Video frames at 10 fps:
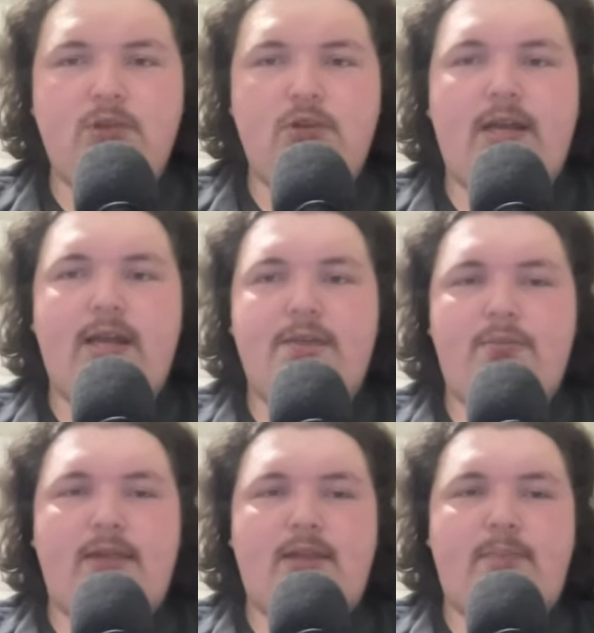You look at
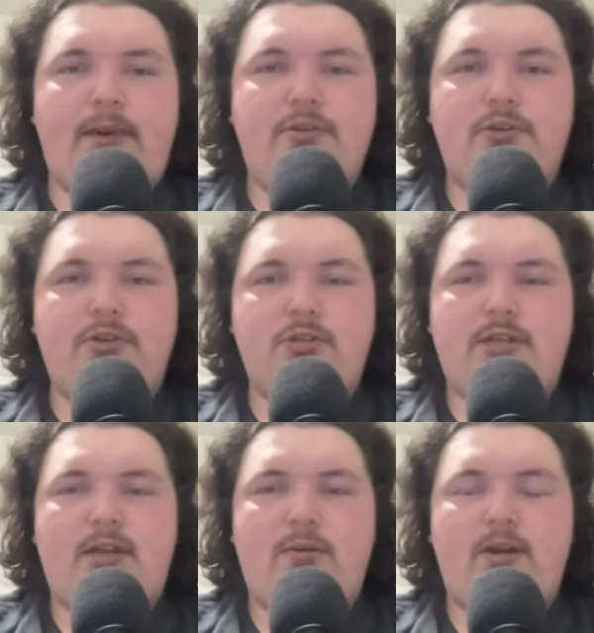it like the Patriots, you
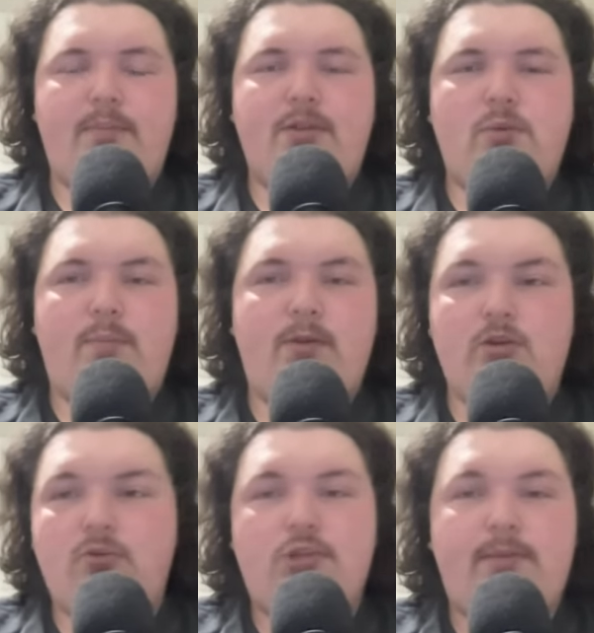take away your best weapon.
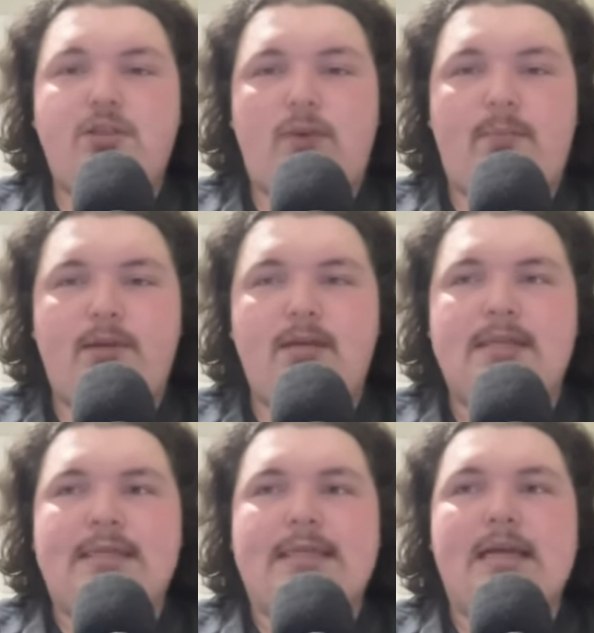Who's your best weapon
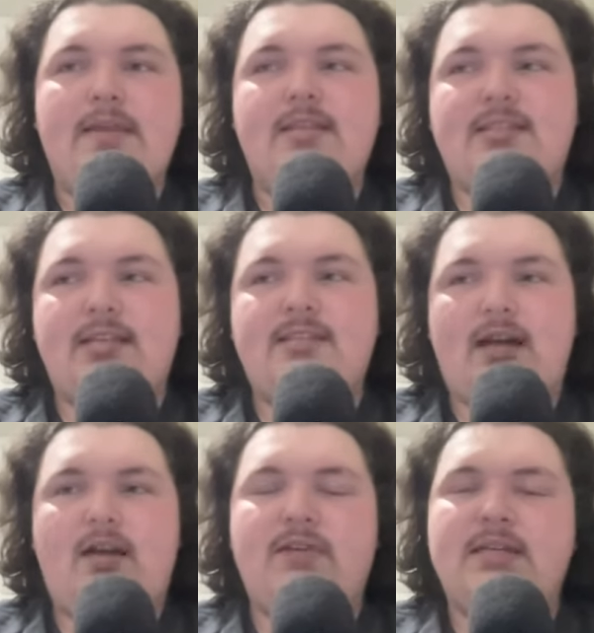in the sense
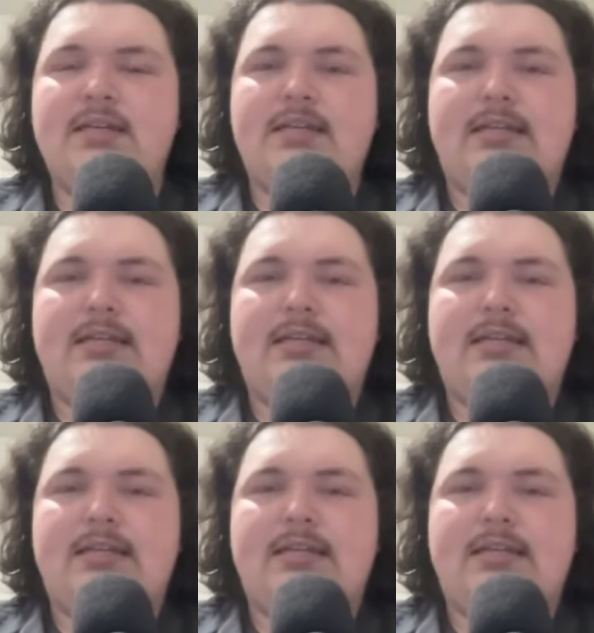of,